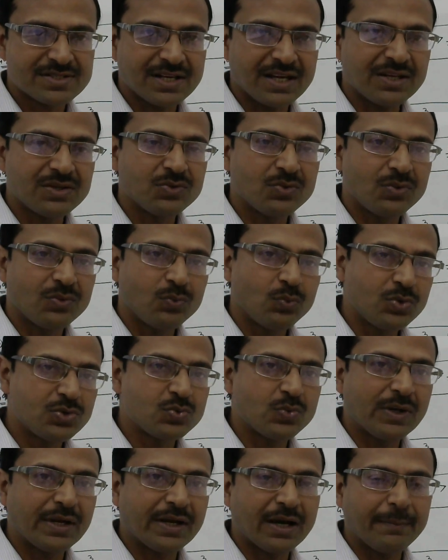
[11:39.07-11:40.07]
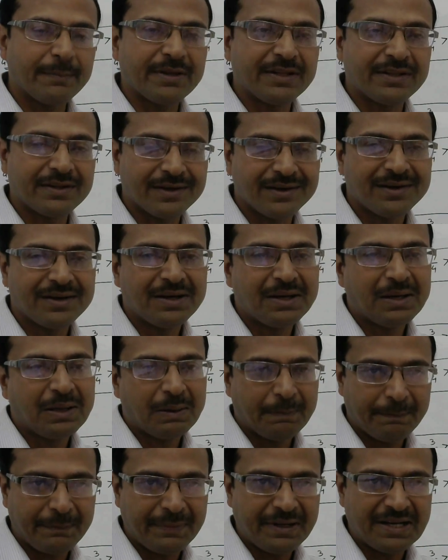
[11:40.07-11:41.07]
and which will come in the
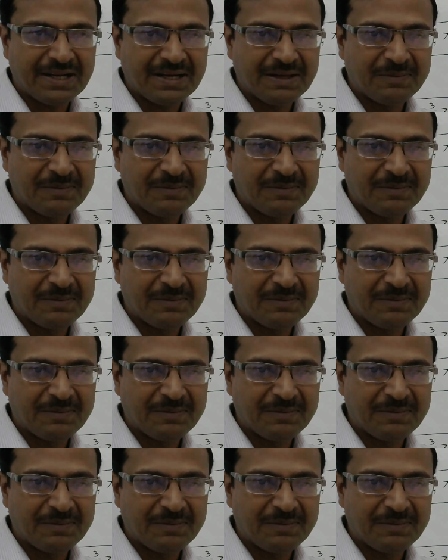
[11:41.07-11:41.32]
middle.